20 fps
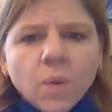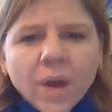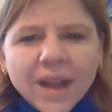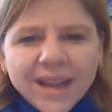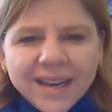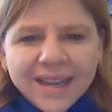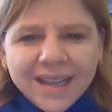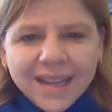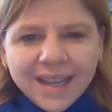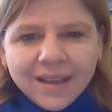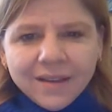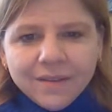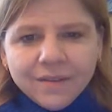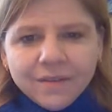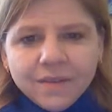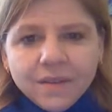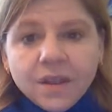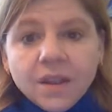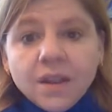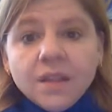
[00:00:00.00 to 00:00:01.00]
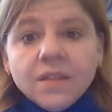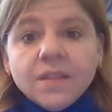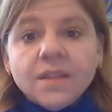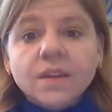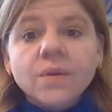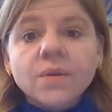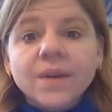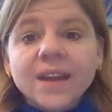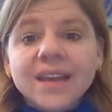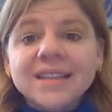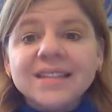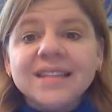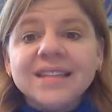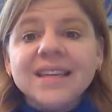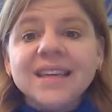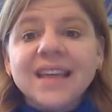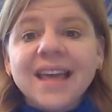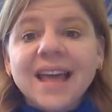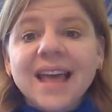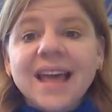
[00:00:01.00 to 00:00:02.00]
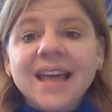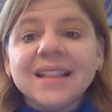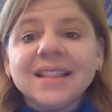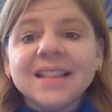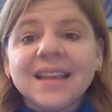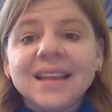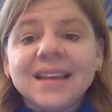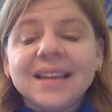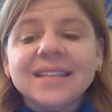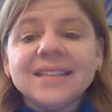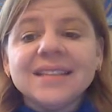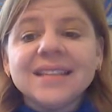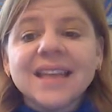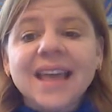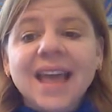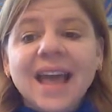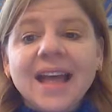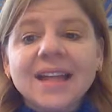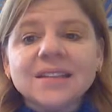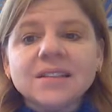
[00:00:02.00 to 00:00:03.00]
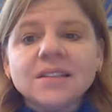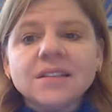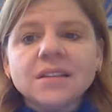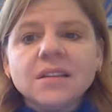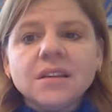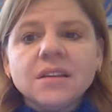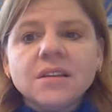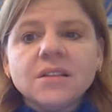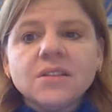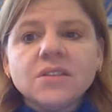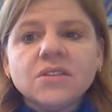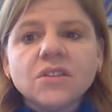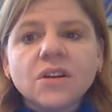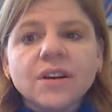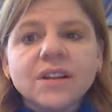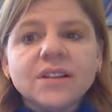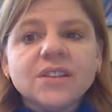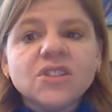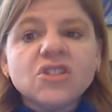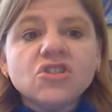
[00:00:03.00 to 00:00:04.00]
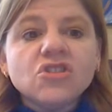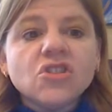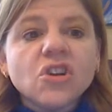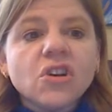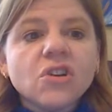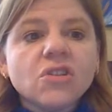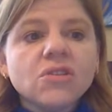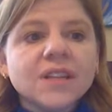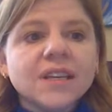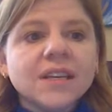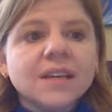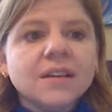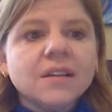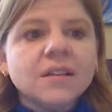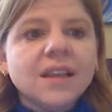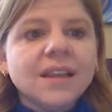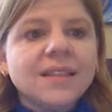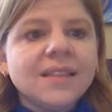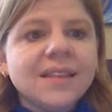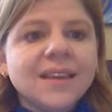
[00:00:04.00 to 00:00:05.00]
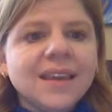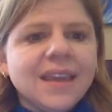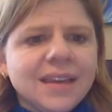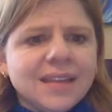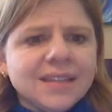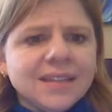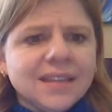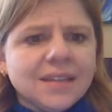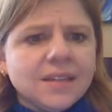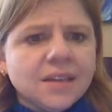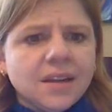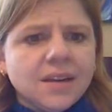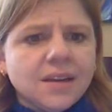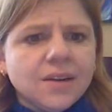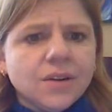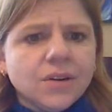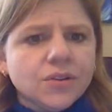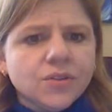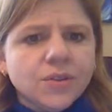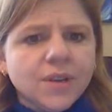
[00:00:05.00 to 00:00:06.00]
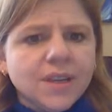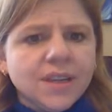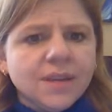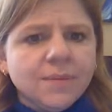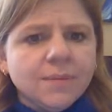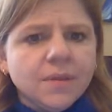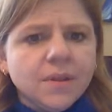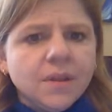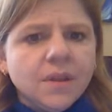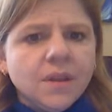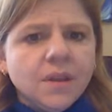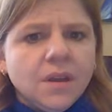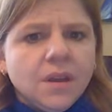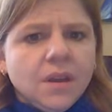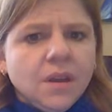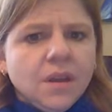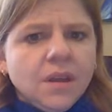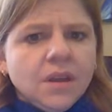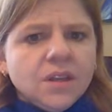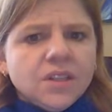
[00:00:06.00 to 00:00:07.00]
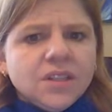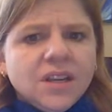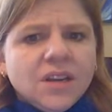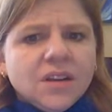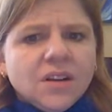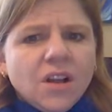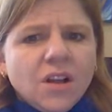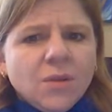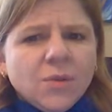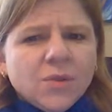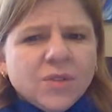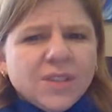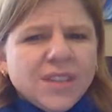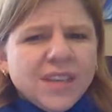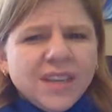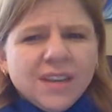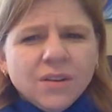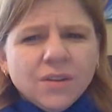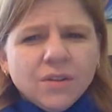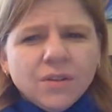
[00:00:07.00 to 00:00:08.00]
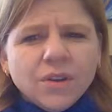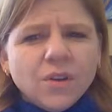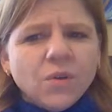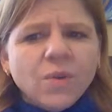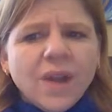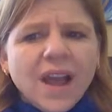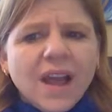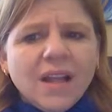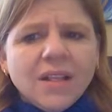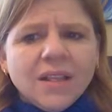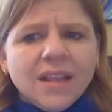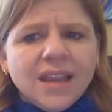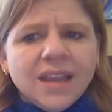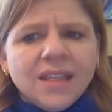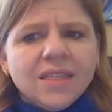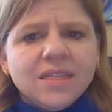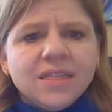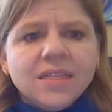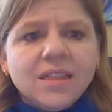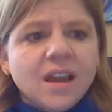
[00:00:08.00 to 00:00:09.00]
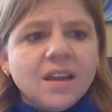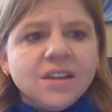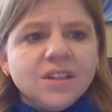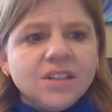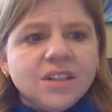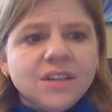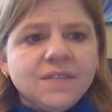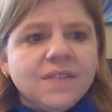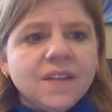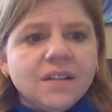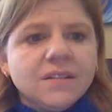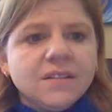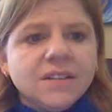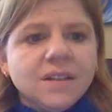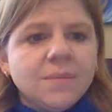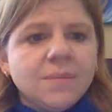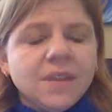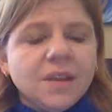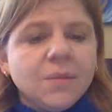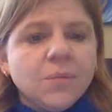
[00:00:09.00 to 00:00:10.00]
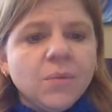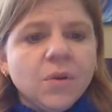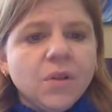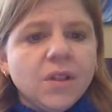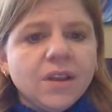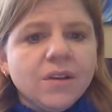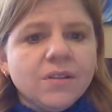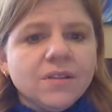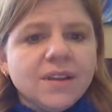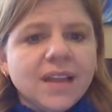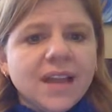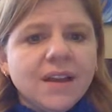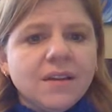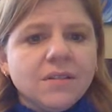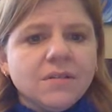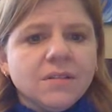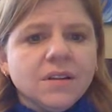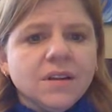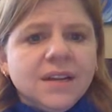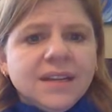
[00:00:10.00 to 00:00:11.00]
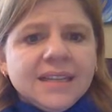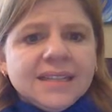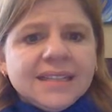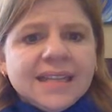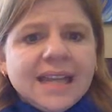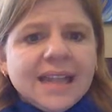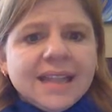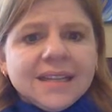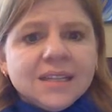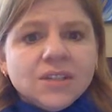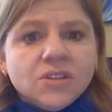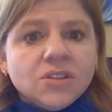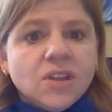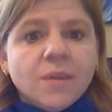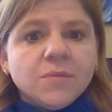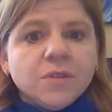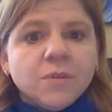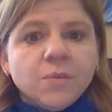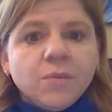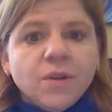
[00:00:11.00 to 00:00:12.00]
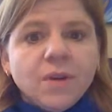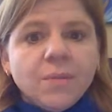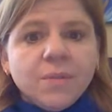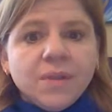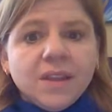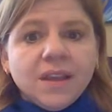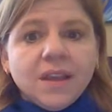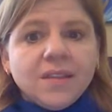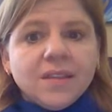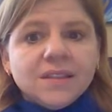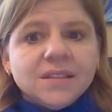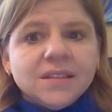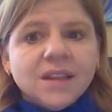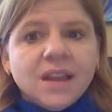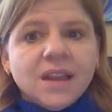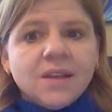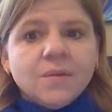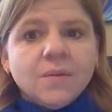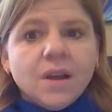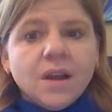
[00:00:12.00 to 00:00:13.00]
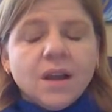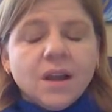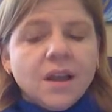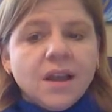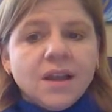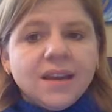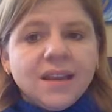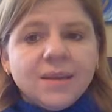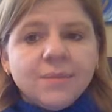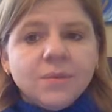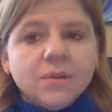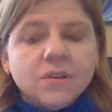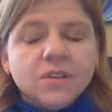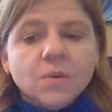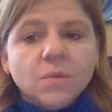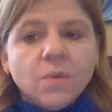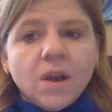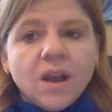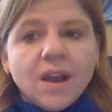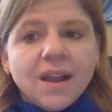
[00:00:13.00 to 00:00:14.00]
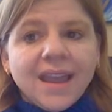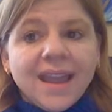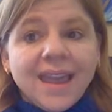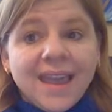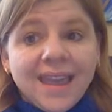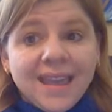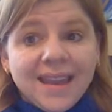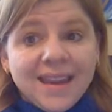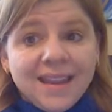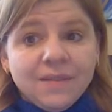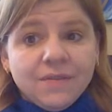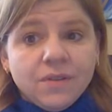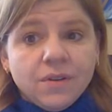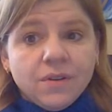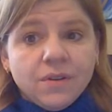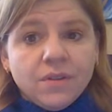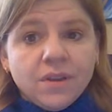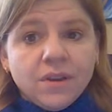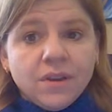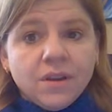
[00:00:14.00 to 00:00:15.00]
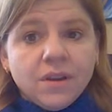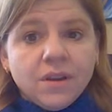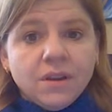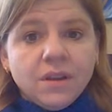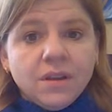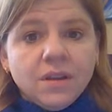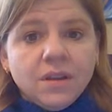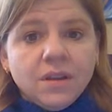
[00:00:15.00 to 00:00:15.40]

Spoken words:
What if the crazy cat lady's cats started snarling like the kitties had done in her dream? She could almost hear the growling and thought she felt something pulling her down. Sally stopped abruptly on the sidewalk, unable to walk any further.